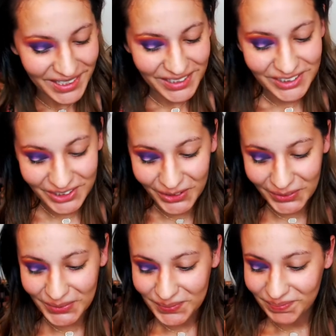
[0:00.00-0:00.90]

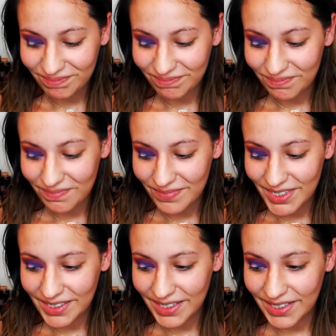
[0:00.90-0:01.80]
So
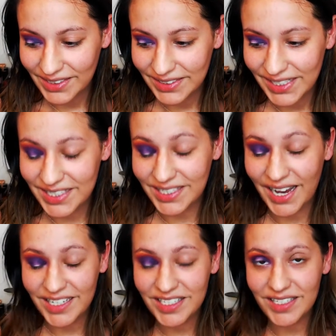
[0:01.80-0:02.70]
it
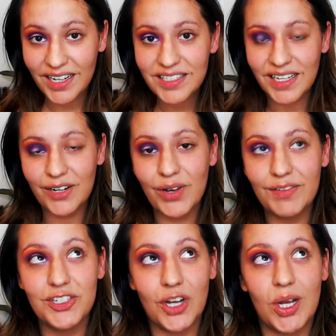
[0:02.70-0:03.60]
kind of sucks that I don't have
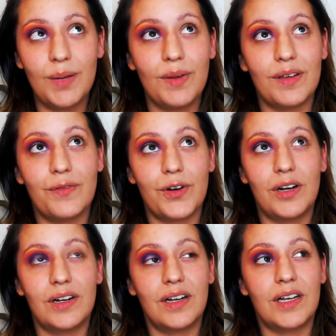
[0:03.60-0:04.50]
a job for a